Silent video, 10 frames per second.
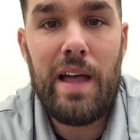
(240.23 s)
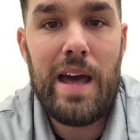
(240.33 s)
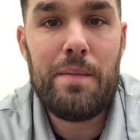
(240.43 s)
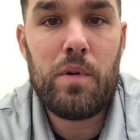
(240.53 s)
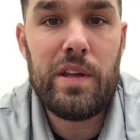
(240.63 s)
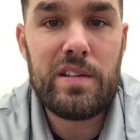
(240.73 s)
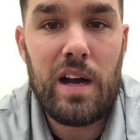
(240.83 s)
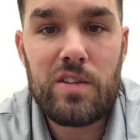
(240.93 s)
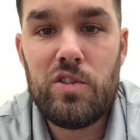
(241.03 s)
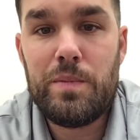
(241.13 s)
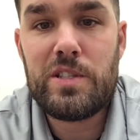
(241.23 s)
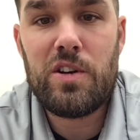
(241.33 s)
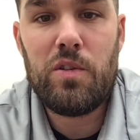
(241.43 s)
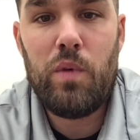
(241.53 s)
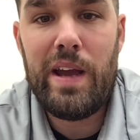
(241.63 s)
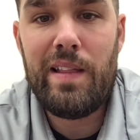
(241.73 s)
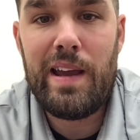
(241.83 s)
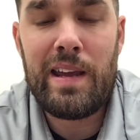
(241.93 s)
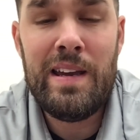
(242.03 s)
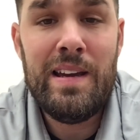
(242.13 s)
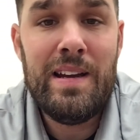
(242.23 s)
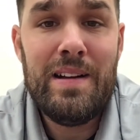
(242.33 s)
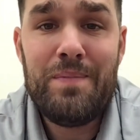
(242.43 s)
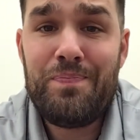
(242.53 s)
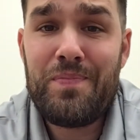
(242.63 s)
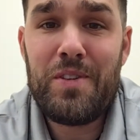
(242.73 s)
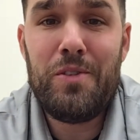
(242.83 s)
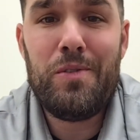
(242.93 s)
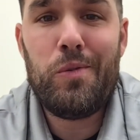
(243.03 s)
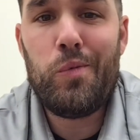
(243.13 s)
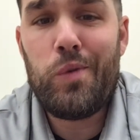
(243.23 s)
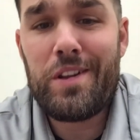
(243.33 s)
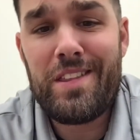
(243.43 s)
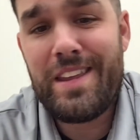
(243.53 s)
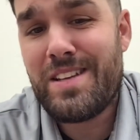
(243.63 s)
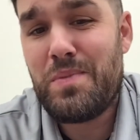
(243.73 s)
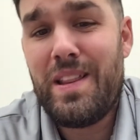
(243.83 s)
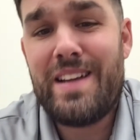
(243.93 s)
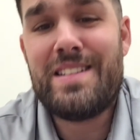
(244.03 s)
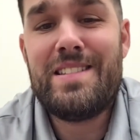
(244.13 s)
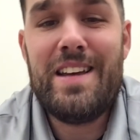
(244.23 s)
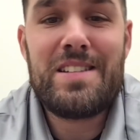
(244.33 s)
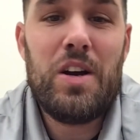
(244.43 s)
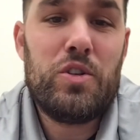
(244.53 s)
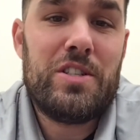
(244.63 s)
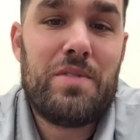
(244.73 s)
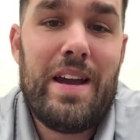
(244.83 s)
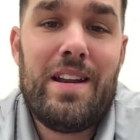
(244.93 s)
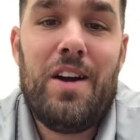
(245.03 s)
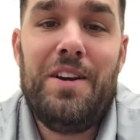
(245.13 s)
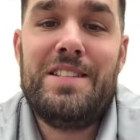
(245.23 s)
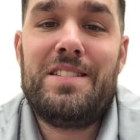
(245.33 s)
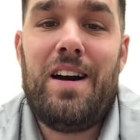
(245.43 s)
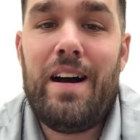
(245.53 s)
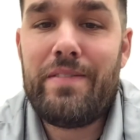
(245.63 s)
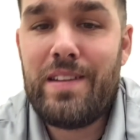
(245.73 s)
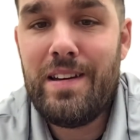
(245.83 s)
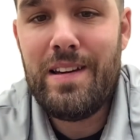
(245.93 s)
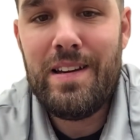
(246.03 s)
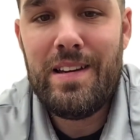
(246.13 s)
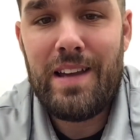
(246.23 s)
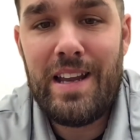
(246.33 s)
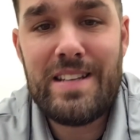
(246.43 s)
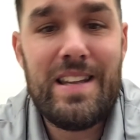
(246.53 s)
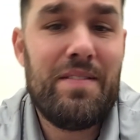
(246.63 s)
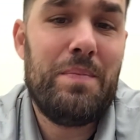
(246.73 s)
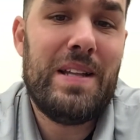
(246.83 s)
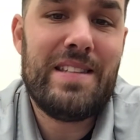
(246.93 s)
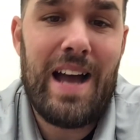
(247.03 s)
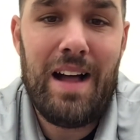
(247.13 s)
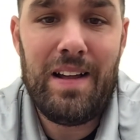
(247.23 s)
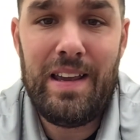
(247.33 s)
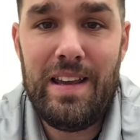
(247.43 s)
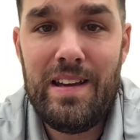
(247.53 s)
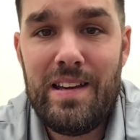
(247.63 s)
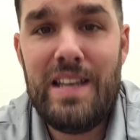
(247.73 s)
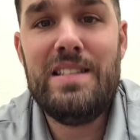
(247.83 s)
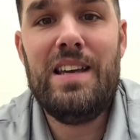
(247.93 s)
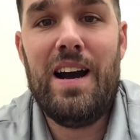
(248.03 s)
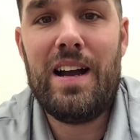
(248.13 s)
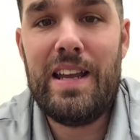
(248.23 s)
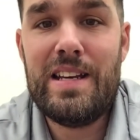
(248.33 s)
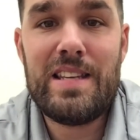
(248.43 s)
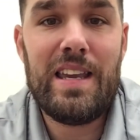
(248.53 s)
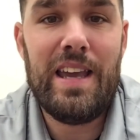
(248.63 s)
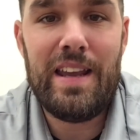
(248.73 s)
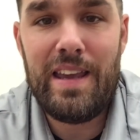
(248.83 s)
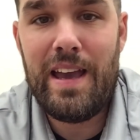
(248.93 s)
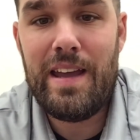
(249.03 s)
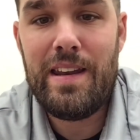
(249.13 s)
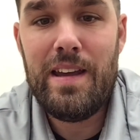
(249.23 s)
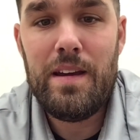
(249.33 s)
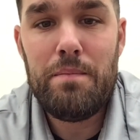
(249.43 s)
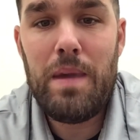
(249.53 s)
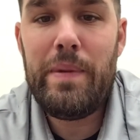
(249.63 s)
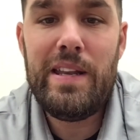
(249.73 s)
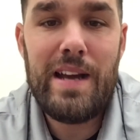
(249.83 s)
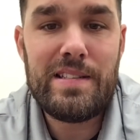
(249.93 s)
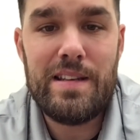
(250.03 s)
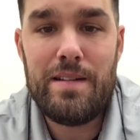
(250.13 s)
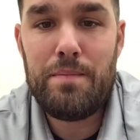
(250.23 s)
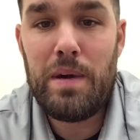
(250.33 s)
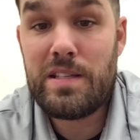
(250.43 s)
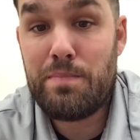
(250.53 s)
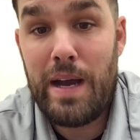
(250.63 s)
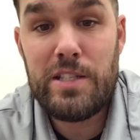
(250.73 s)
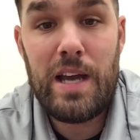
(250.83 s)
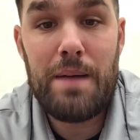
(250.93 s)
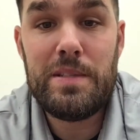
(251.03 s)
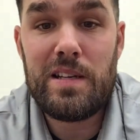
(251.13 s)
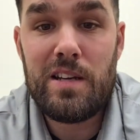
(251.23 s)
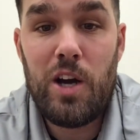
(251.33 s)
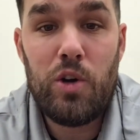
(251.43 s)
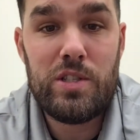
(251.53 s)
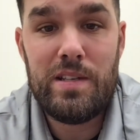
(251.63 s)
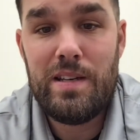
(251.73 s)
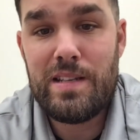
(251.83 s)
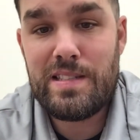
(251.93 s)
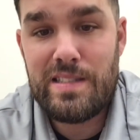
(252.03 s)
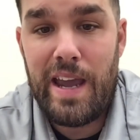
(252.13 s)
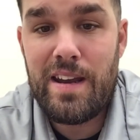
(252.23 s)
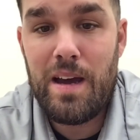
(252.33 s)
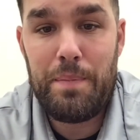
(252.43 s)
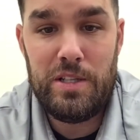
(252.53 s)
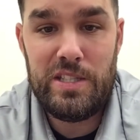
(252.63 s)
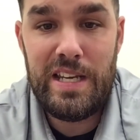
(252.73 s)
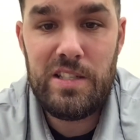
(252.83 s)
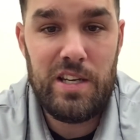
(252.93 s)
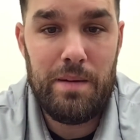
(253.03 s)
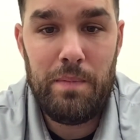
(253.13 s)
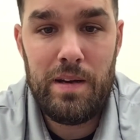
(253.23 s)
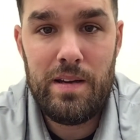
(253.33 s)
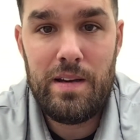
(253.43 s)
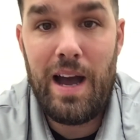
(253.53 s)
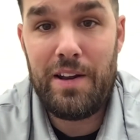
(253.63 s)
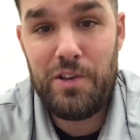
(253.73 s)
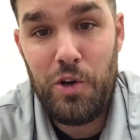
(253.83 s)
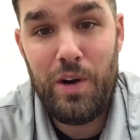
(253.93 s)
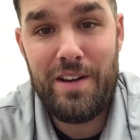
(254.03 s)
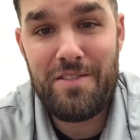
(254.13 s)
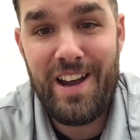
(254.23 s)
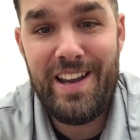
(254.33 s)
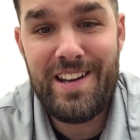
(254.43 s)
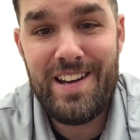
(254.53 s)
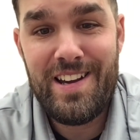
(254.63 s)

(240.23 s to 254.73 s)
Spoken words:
at him or you talk to him a certain way, like, what are the things we like to say as coaches, right? Oh, he's soft. He doesn't have the mentality. He's young. He doesn't get it yet. Maybe he doesn't, but it's my job as a coach to stand up and teach him how to do it, right?